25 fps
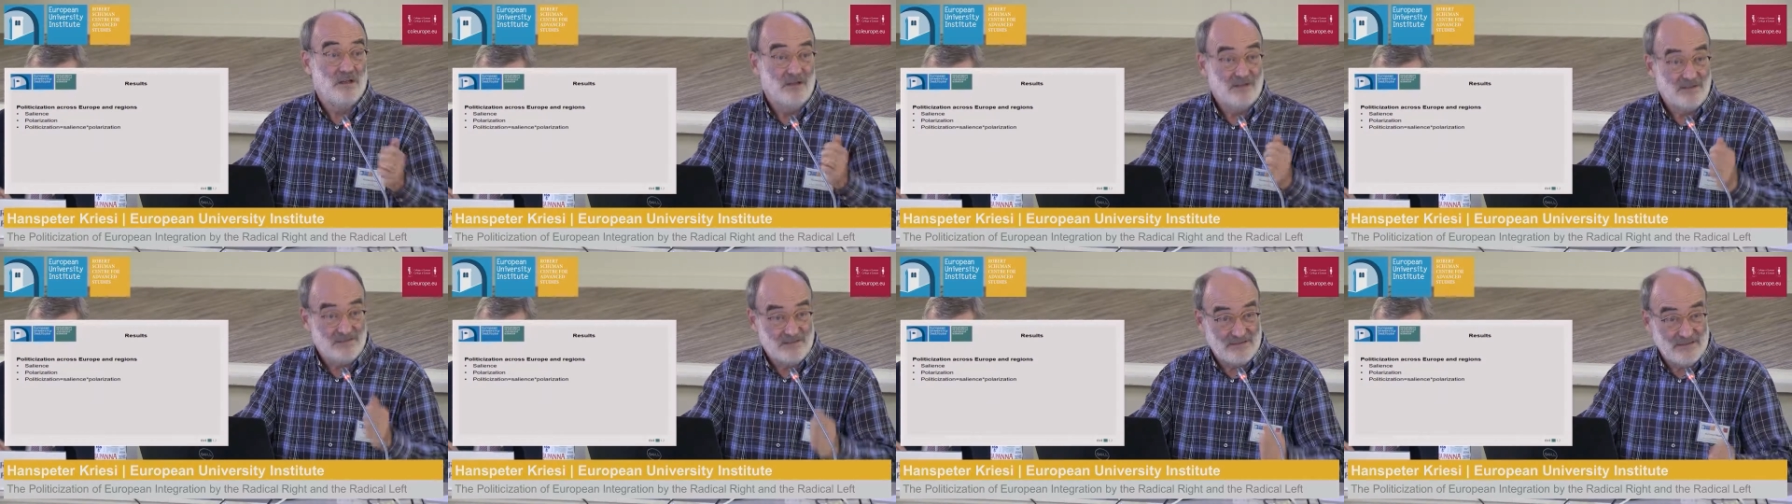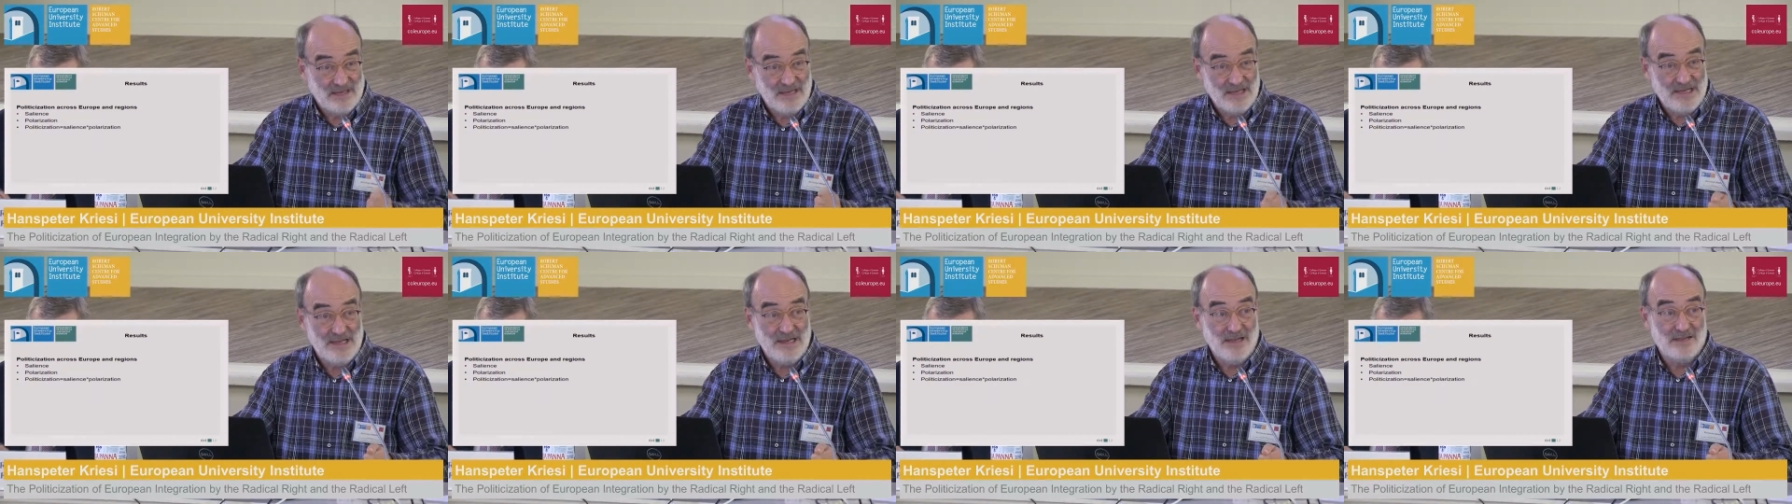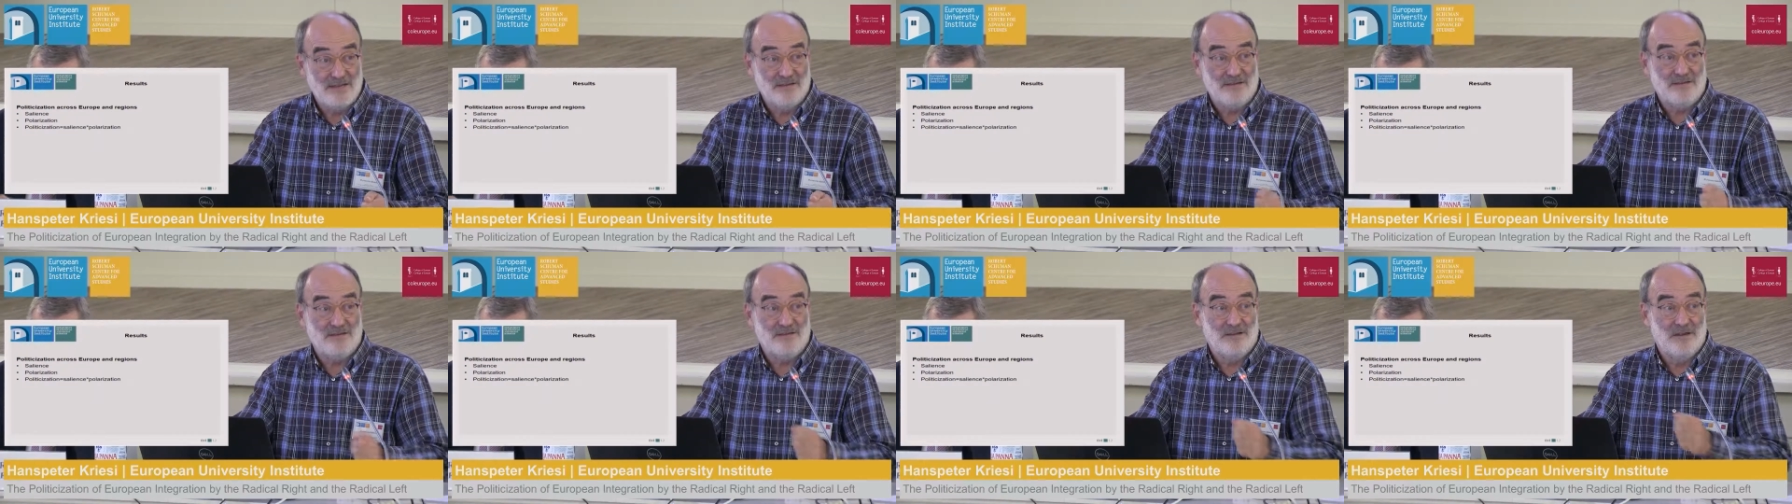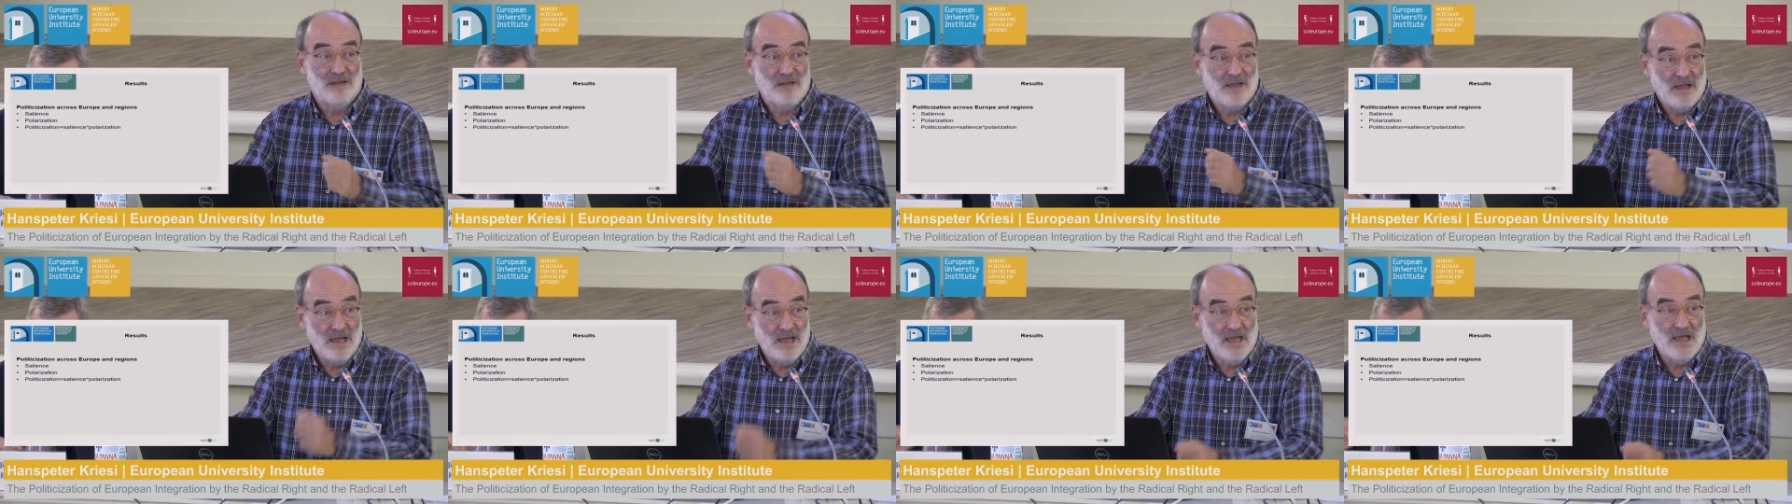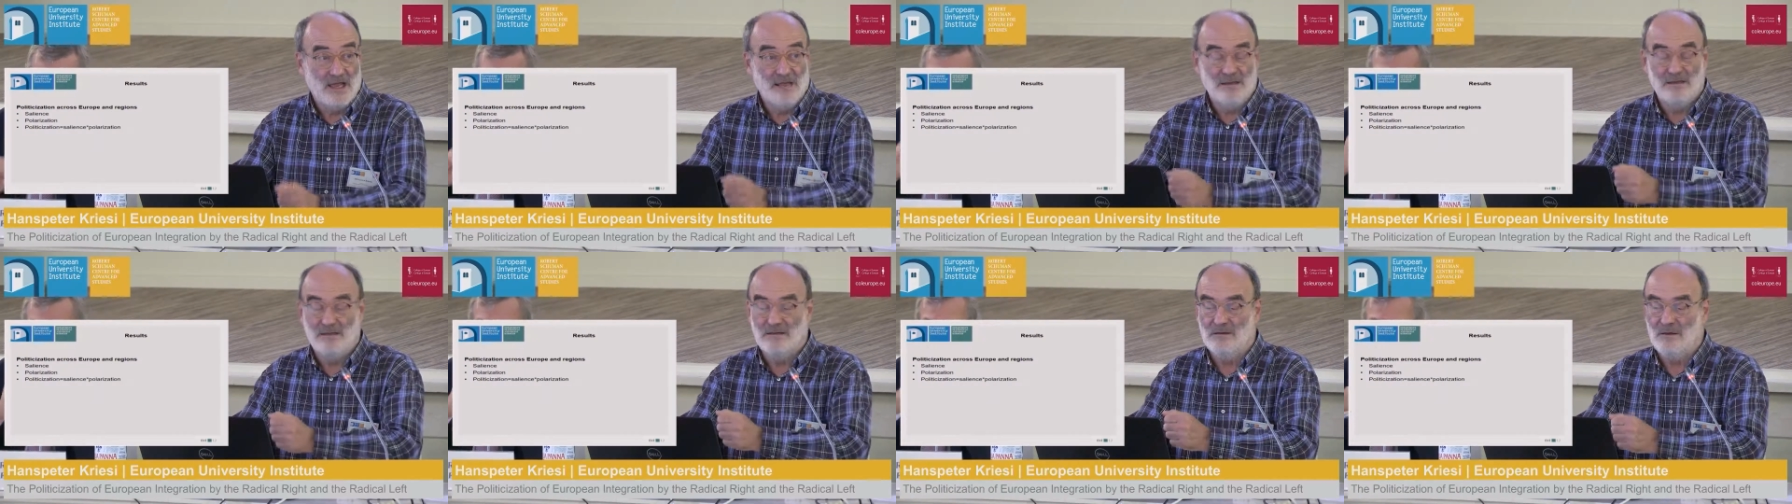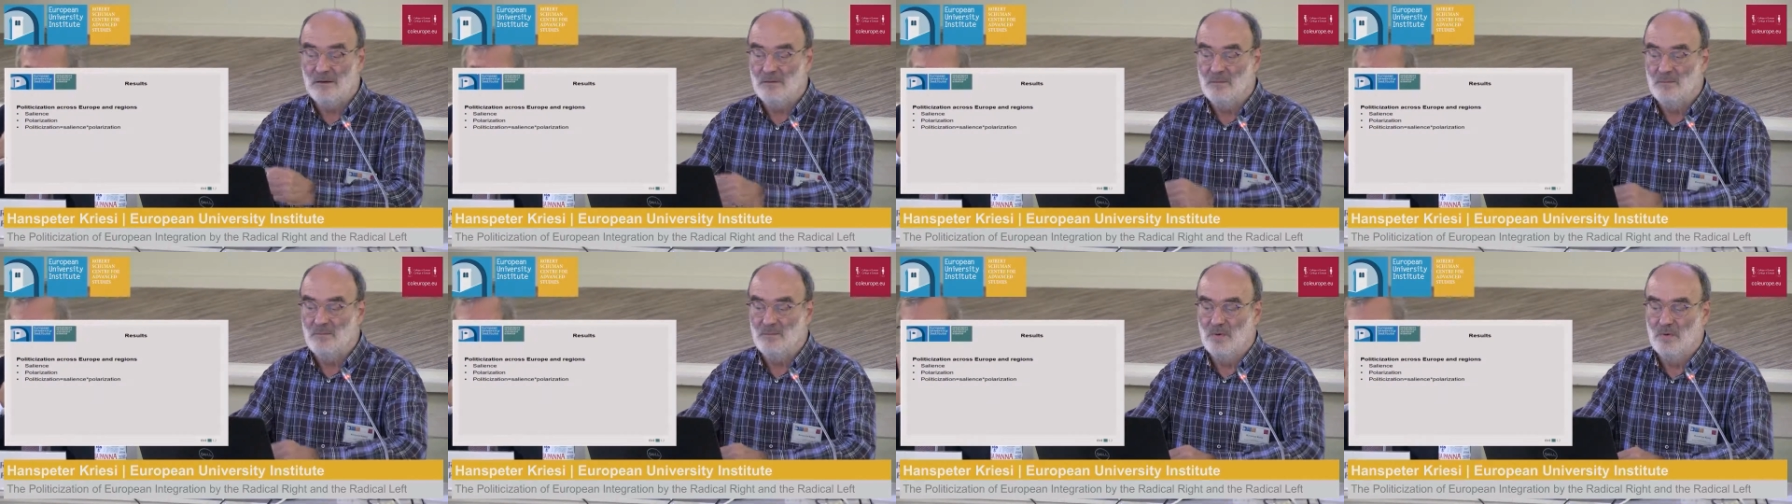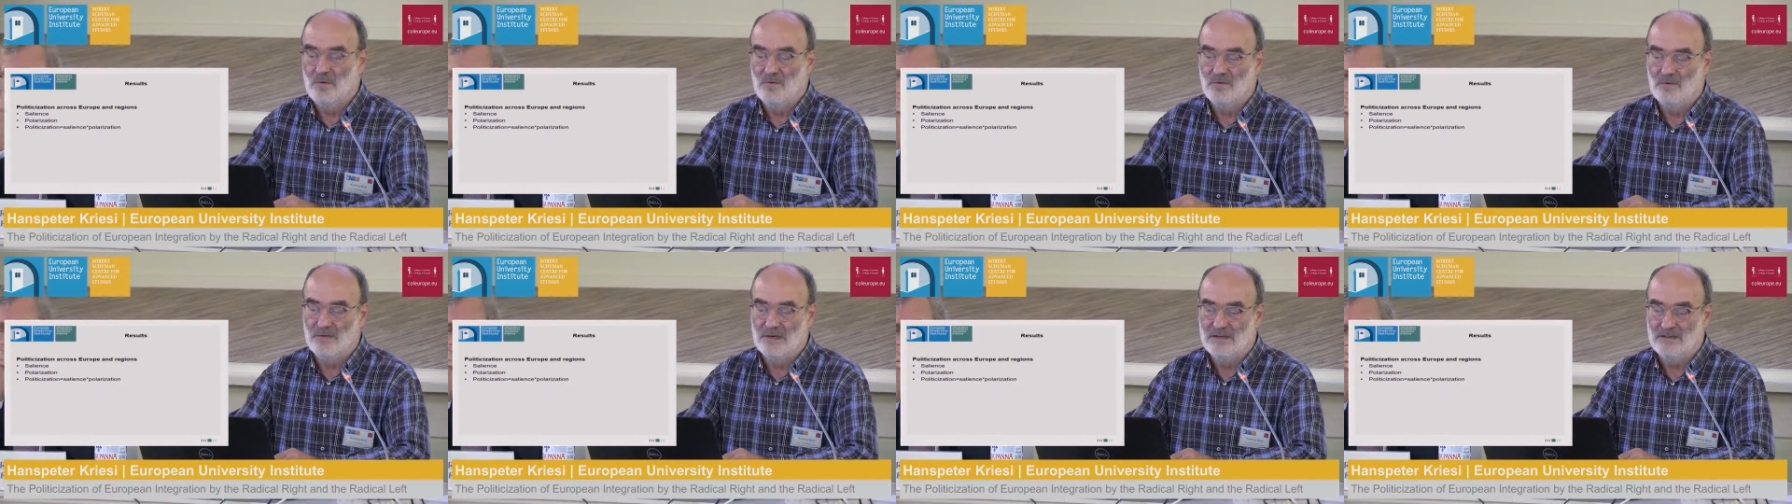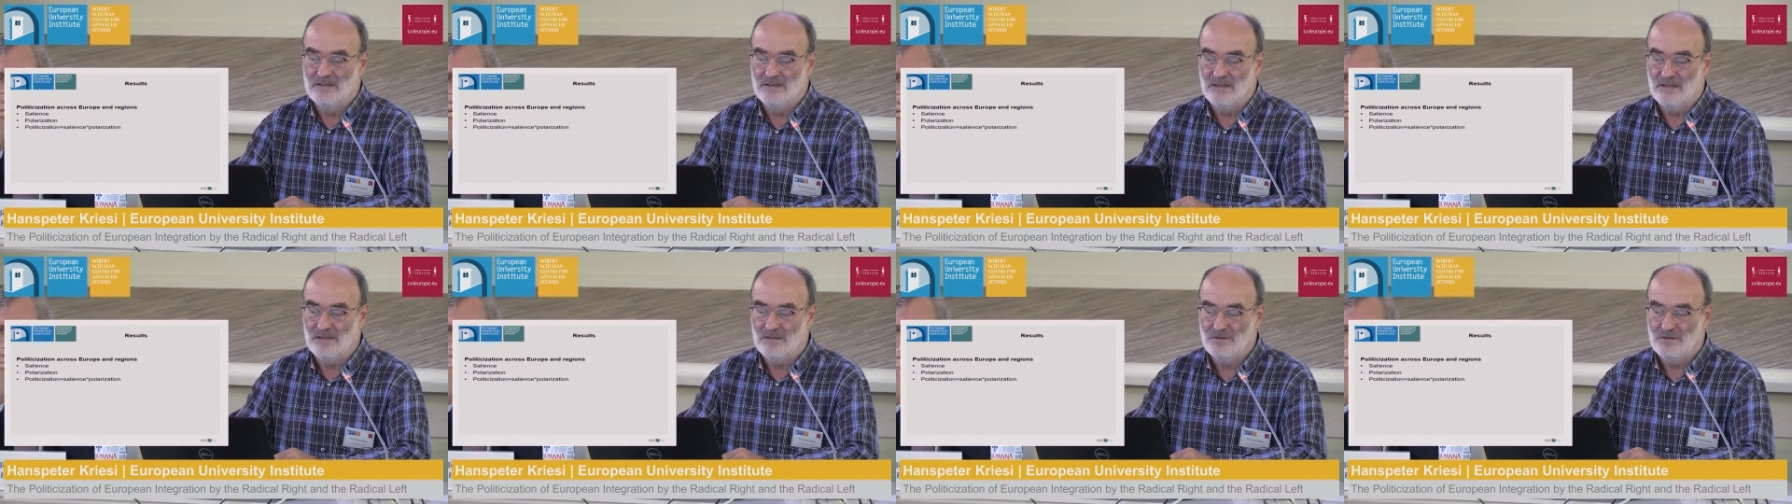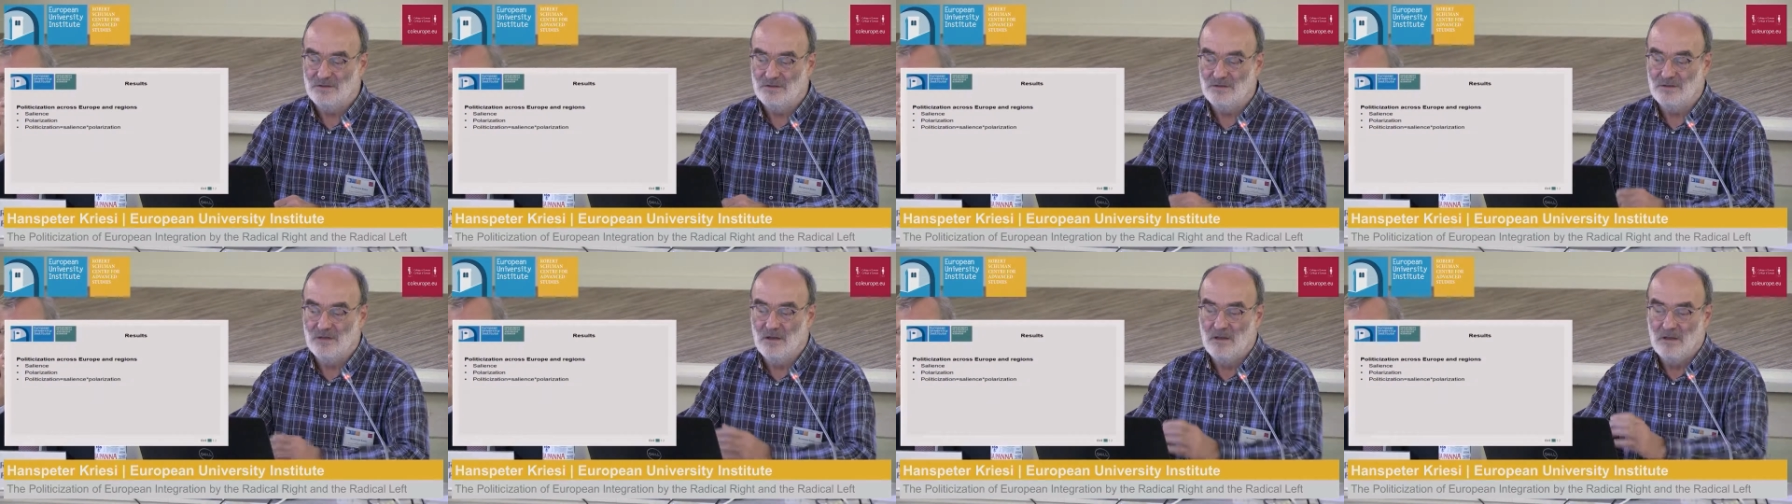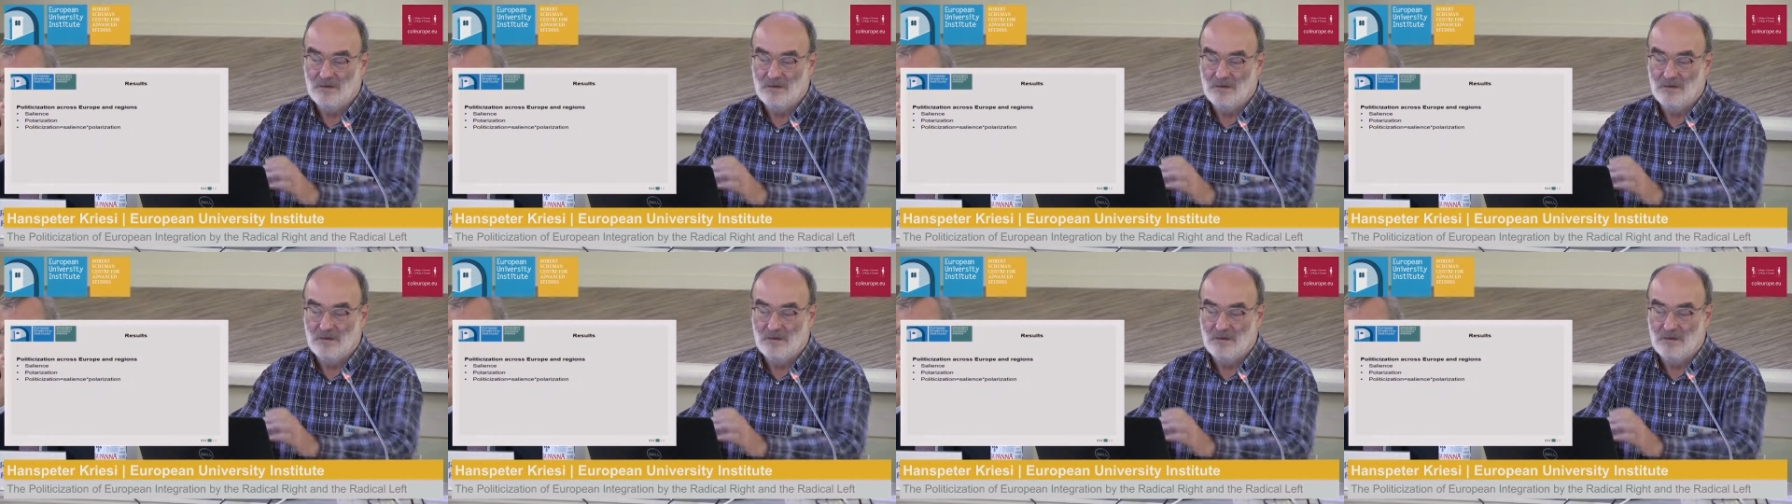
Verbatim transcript: salience and polarization.